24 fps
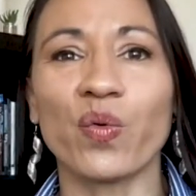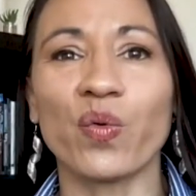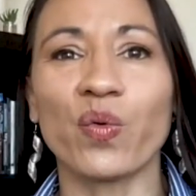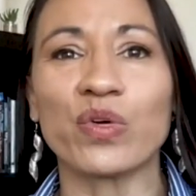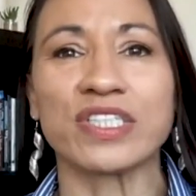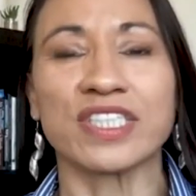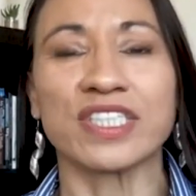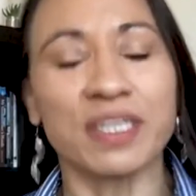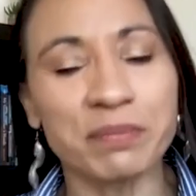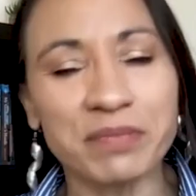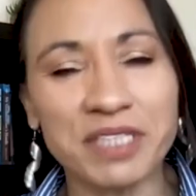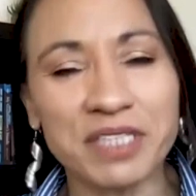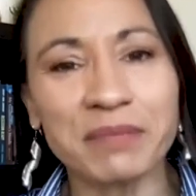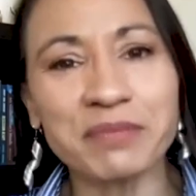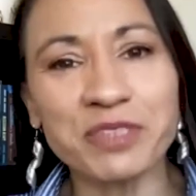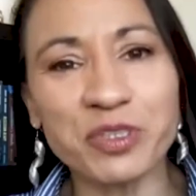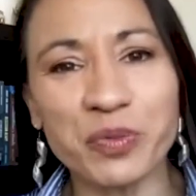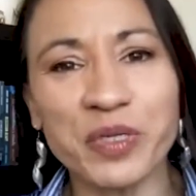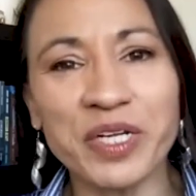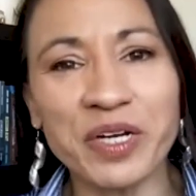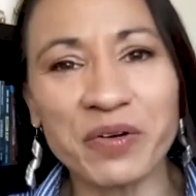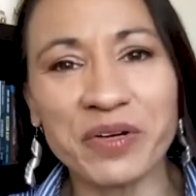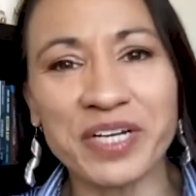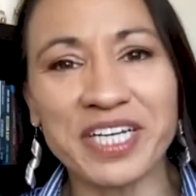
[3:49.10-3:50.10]
sometimes
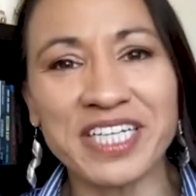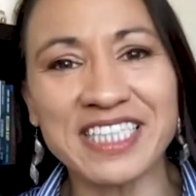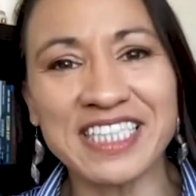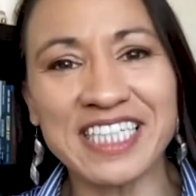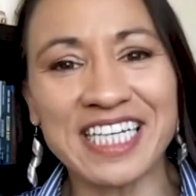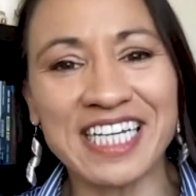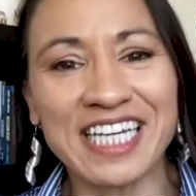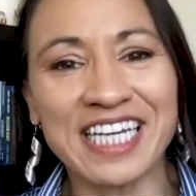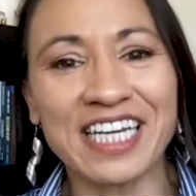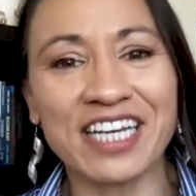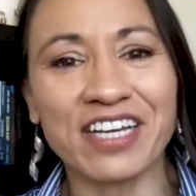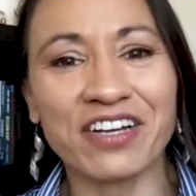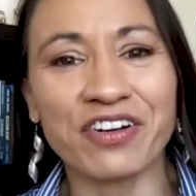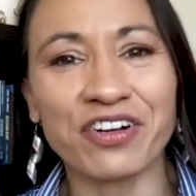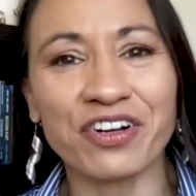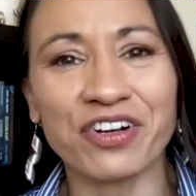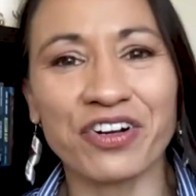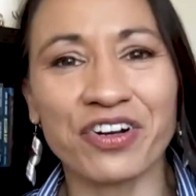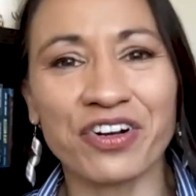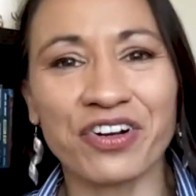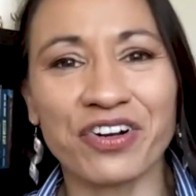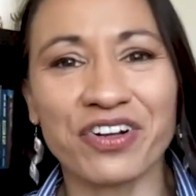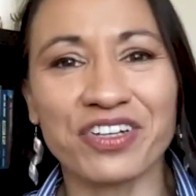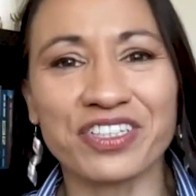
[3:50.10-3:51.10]
we don't get to
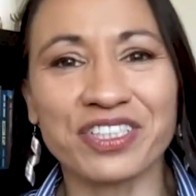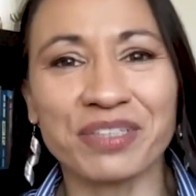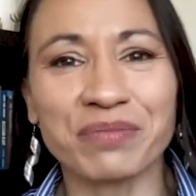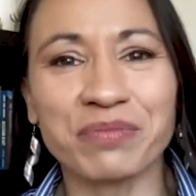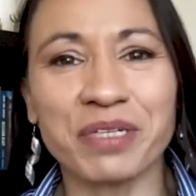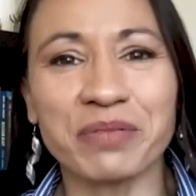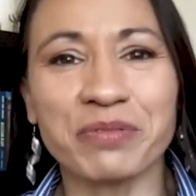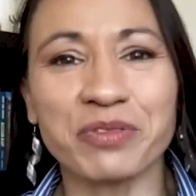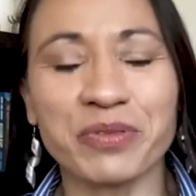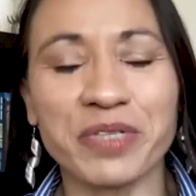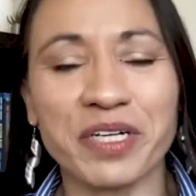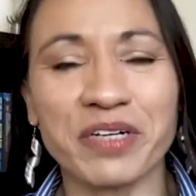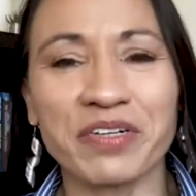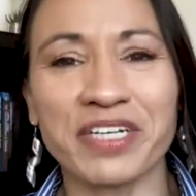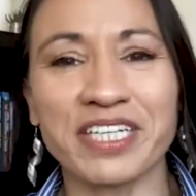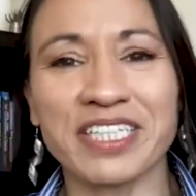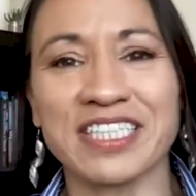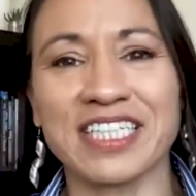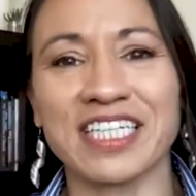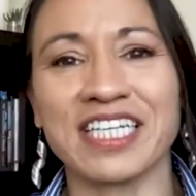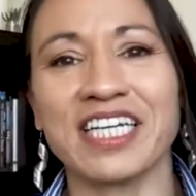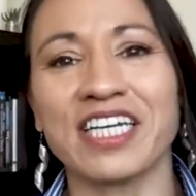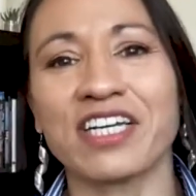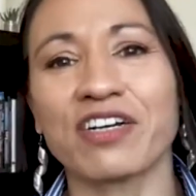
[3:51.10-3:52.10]
hear sometimes we don't get
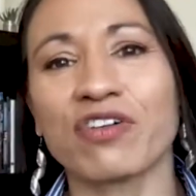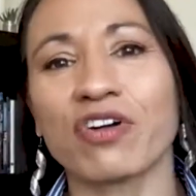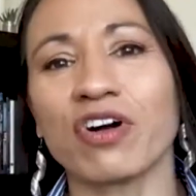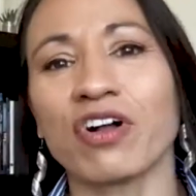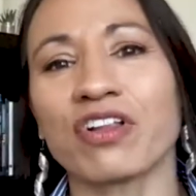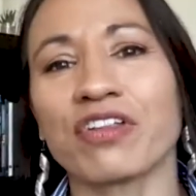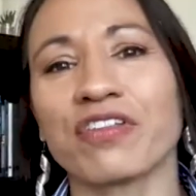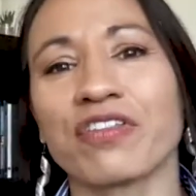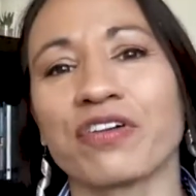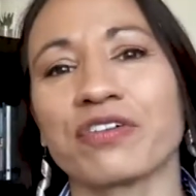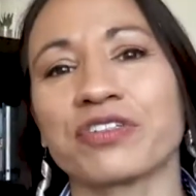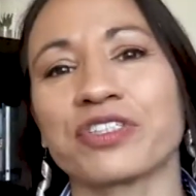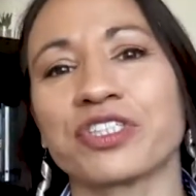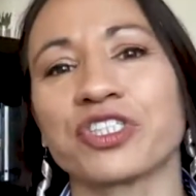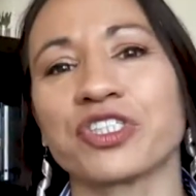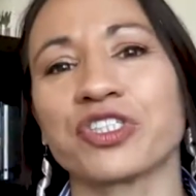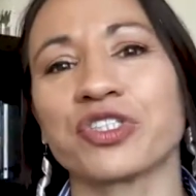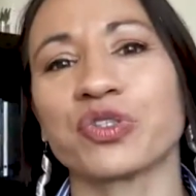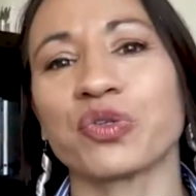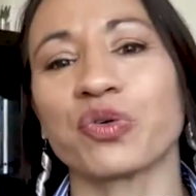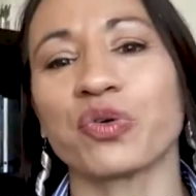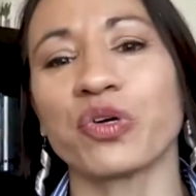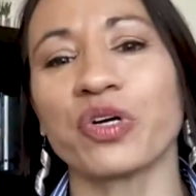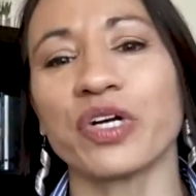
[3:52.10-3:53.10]
to hear all of those
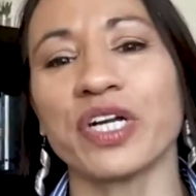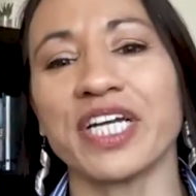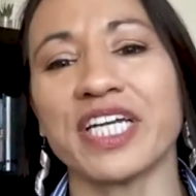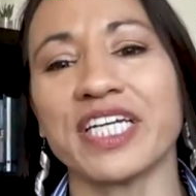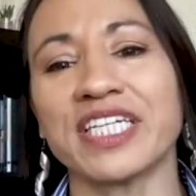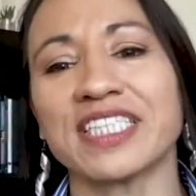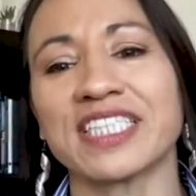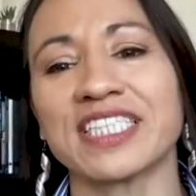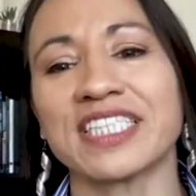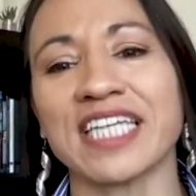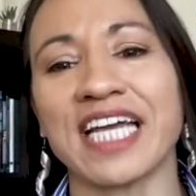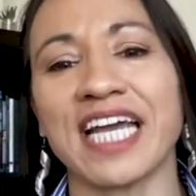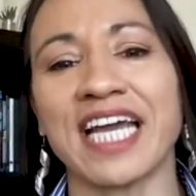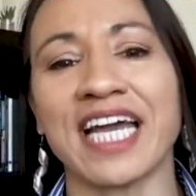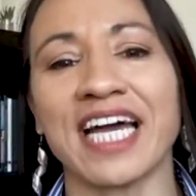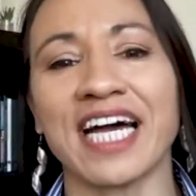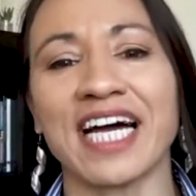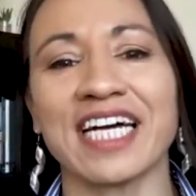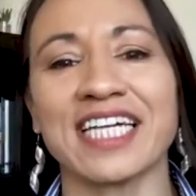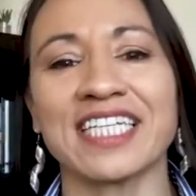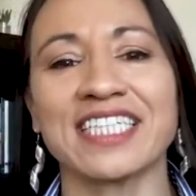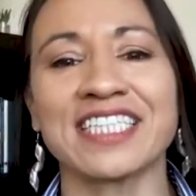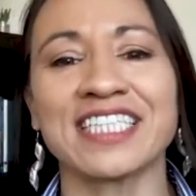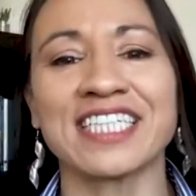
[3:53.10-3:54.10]
stories
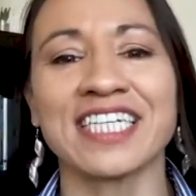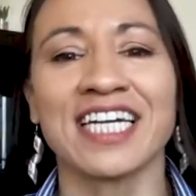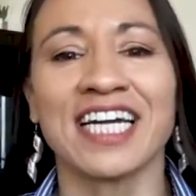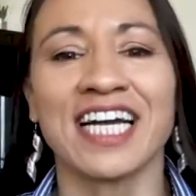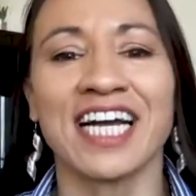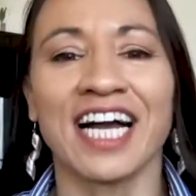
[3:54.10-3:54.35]
and